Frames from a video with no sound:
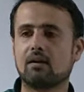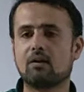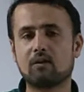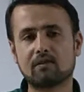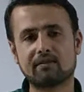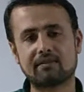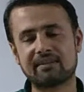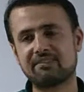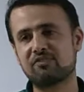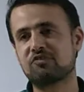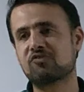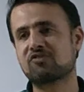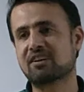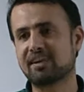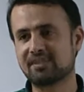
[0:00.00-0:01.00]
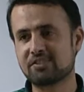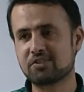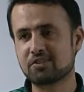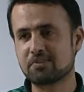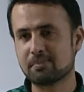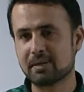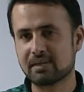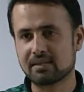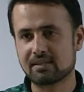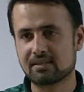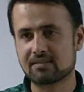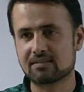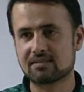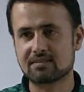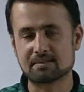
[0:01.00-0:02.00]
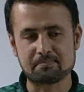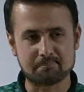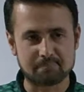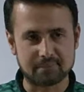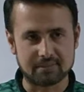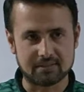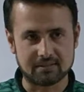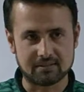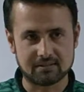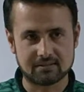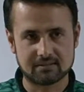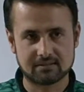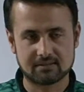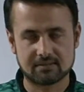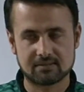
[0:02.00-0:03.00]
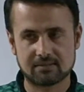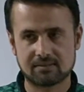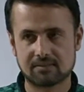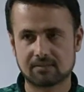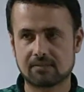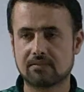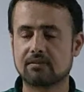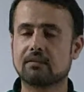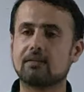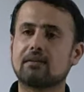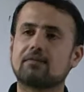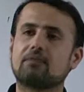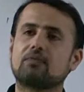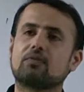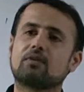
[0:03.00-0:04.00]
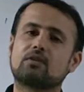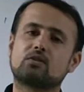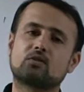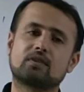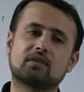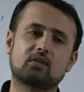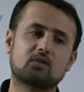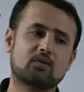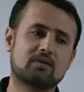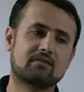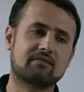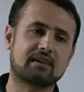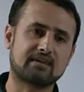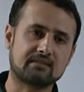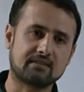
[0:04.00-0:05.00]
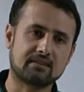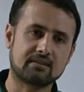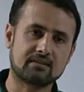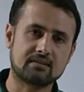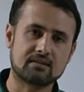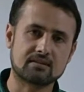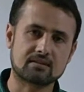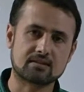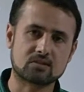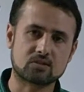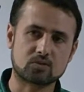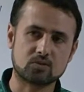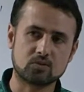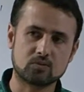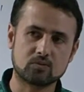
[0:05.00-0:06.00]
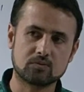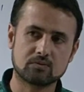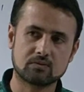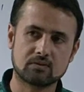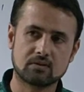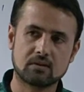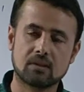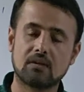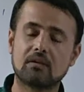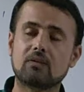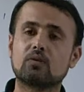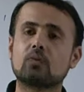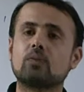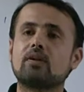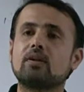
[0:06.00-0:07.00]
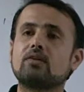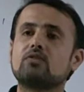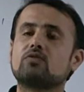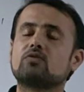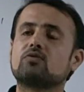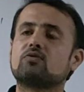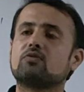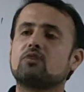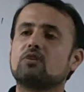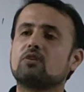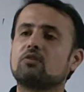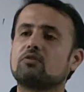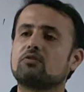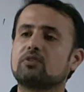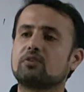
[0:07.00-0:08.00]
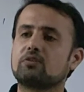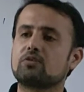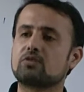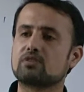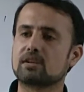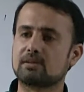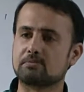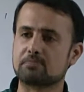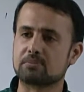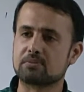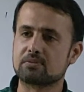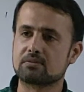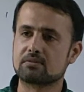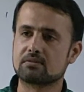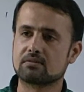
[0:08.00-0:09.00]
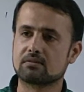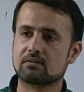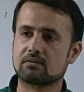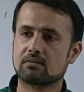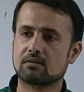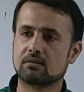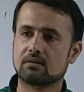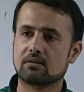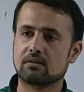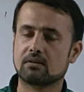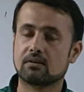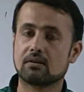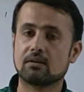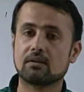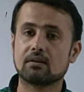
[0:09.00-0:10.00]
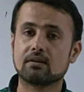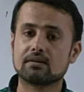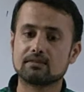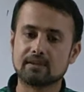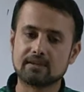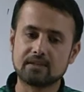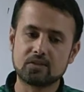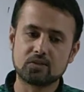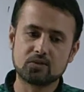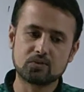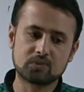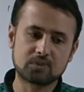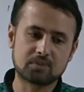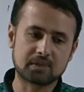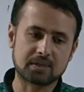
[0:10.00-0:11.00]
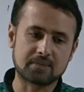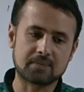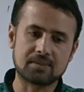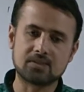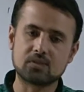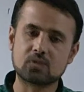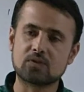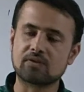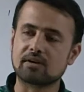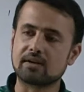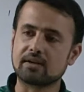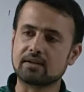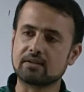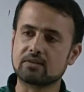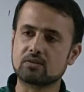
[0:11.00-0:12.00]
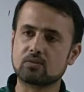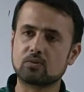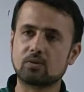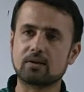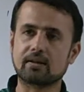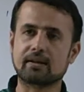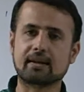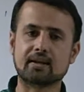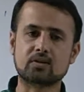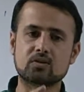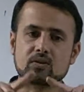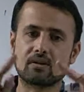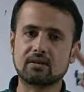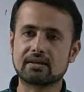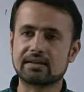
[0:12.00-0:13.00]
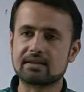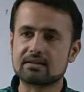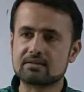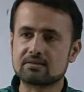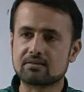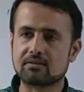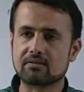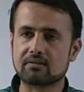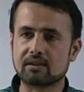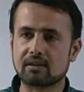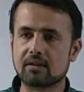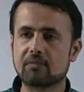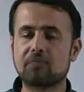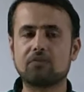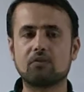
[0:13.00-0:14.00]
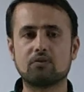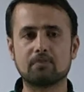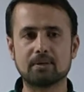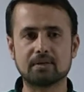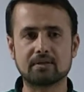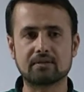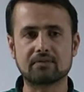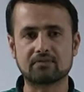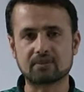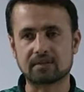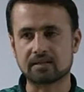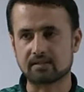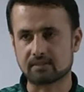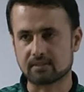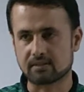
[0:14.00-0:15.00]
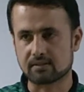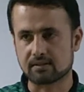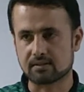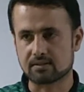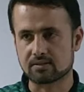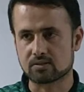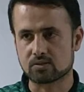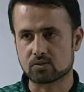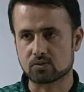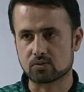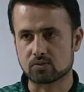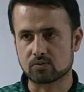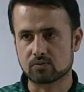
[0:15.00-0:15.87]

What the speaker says: Alright, try to make it simple. If you are doing your writing task 2, you need to follow few steps. Then you would be able to write what an actual is the real format of writing task 2.